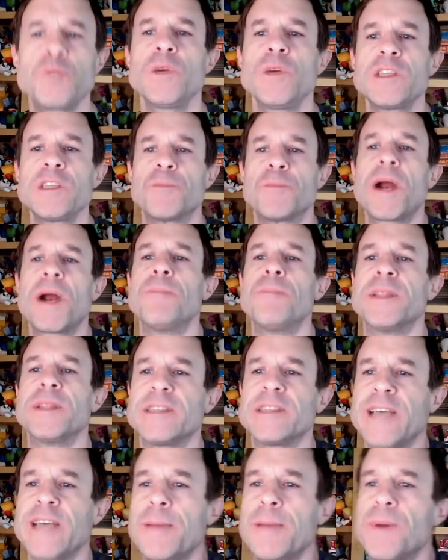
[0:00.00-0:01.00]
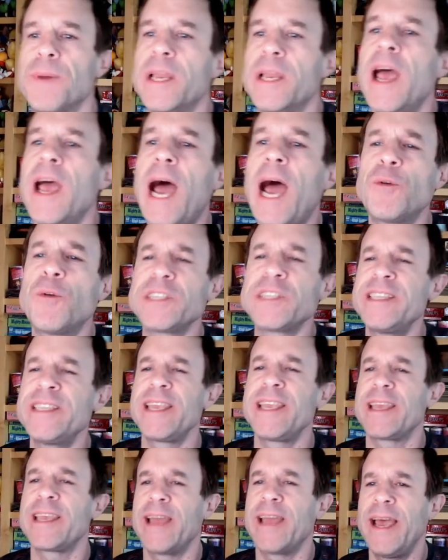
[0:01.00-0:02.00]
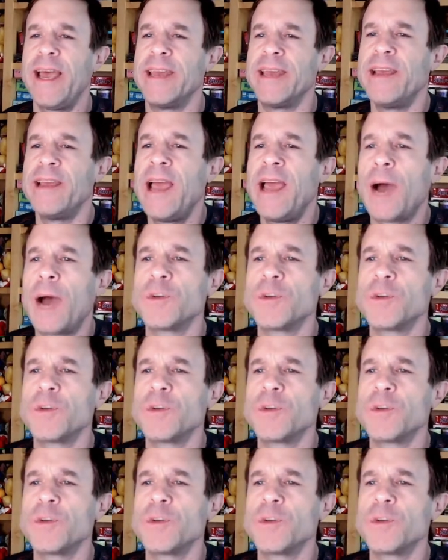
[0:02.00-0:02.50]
wasn't a problem at the time, but I wasn't thinking ahead.